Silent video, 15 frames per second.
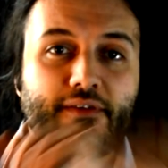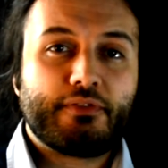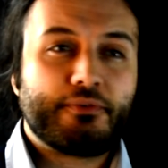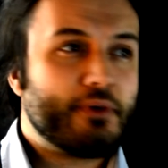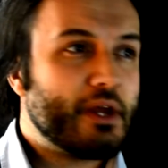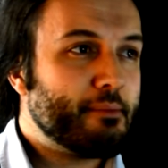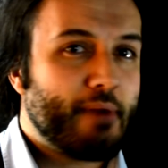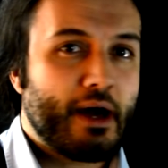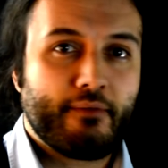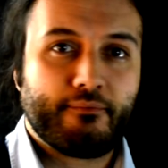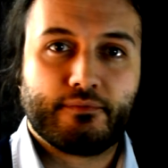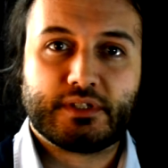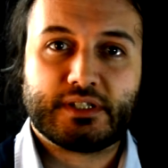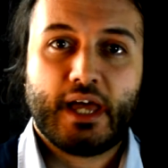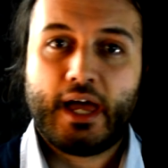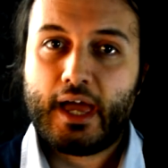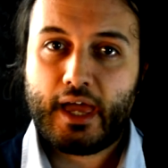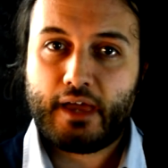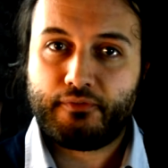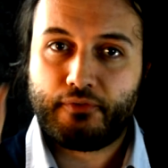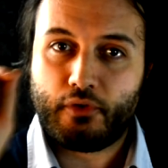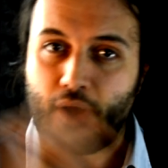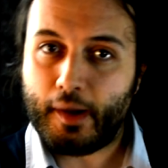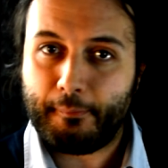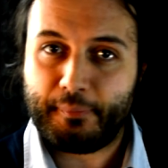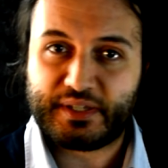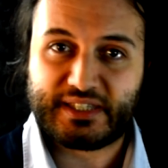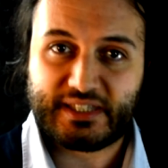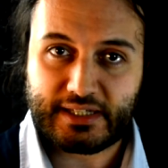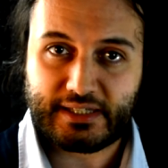it three months. If you are
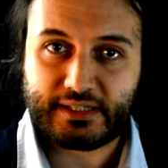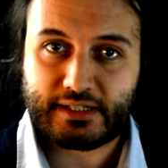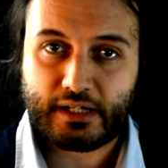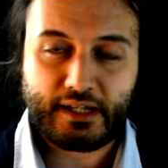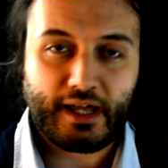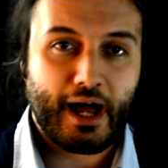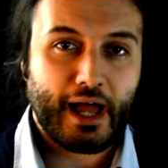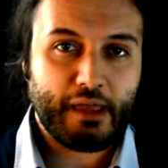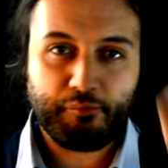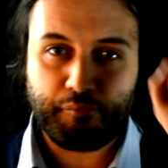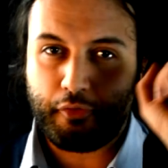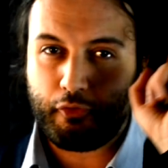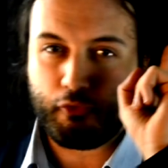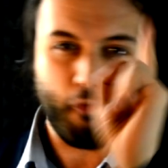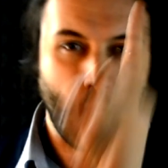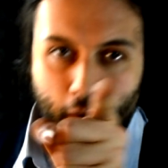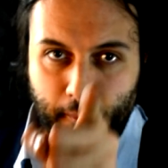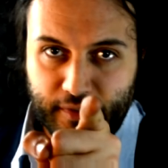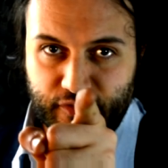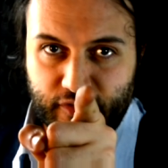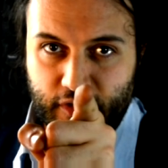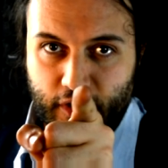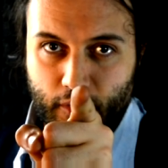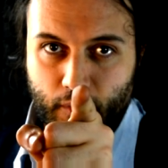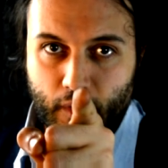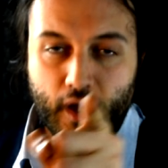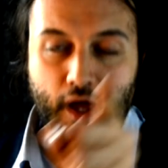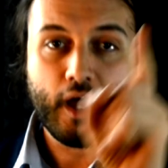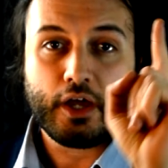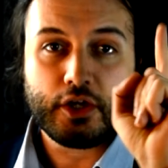persistent, I promise you,
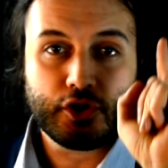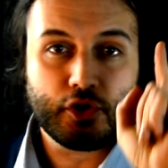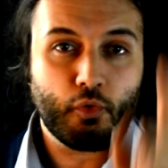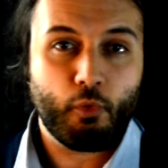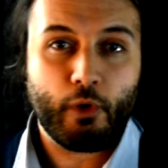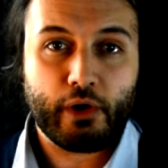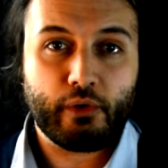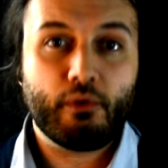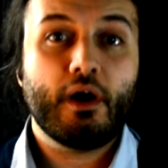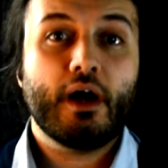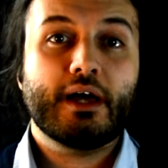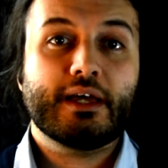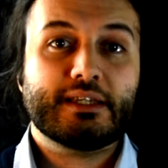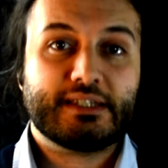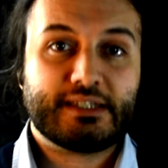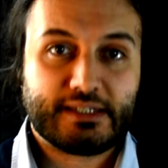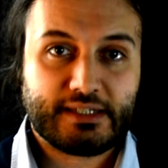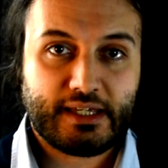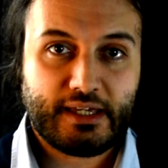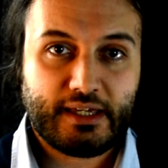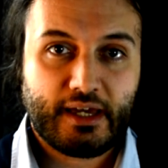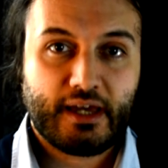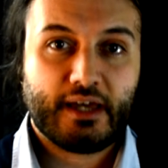you will see